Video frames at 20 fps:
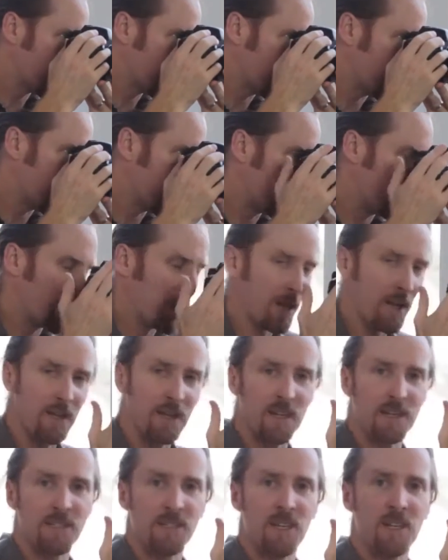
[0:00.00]
not going to
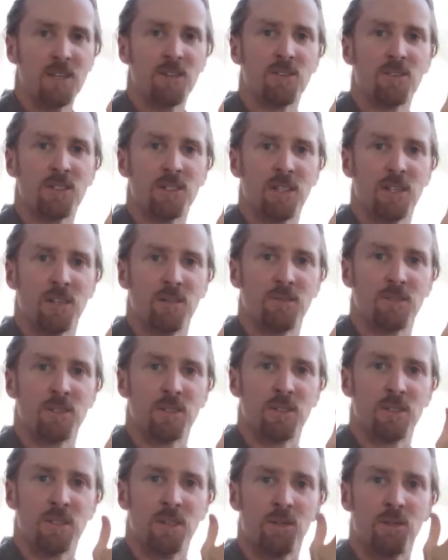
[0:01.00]
automatically center itself
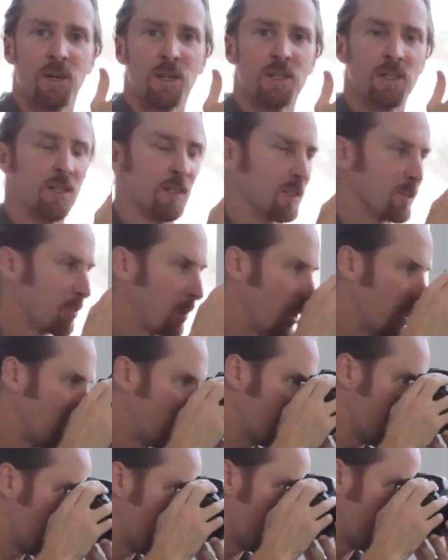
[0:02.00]
to correct the
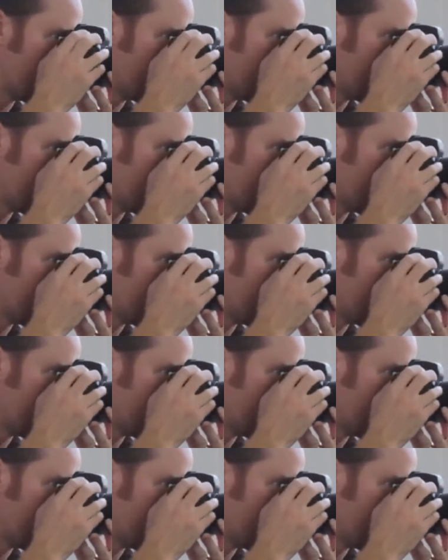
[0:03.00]
exposure.